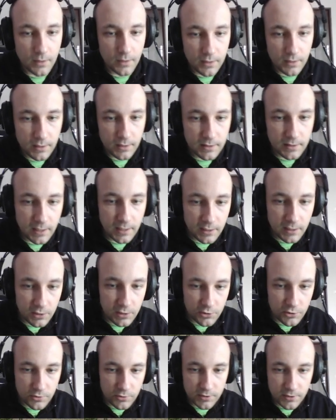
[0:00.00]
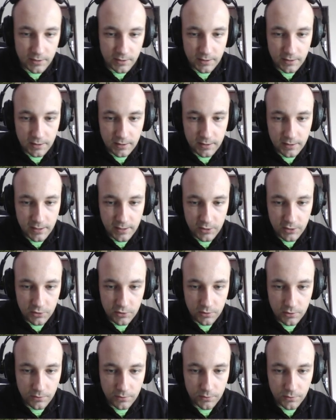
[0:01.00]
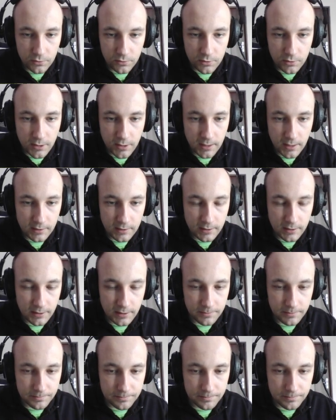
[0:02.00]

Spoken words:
Kentucky issues a declaration of neutrality.